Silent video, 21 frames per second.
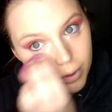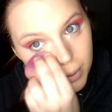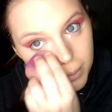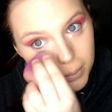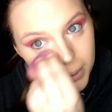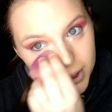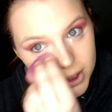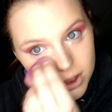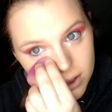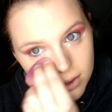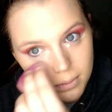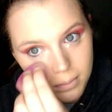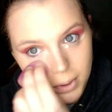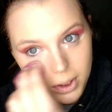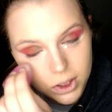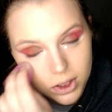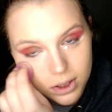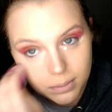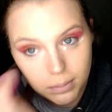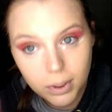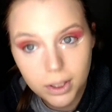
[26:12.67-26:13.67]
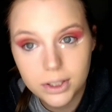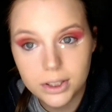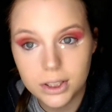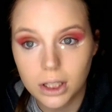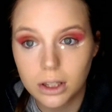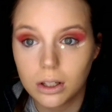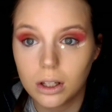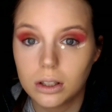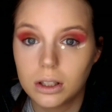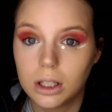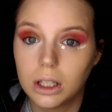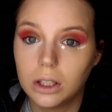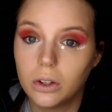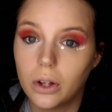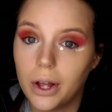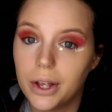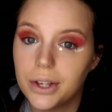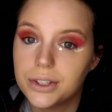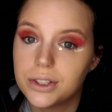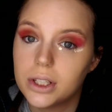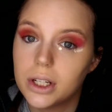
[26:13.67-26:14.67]
for months and months and months. I thought they
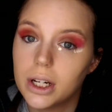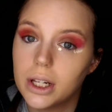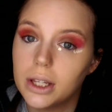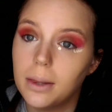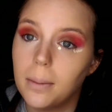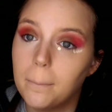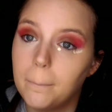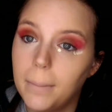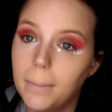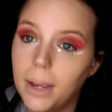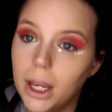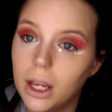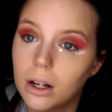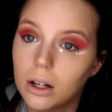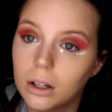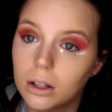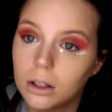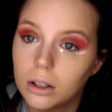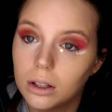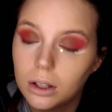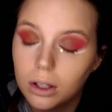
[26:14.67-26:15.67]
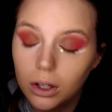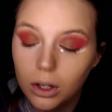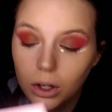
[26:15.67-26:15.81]
lost it in the mail.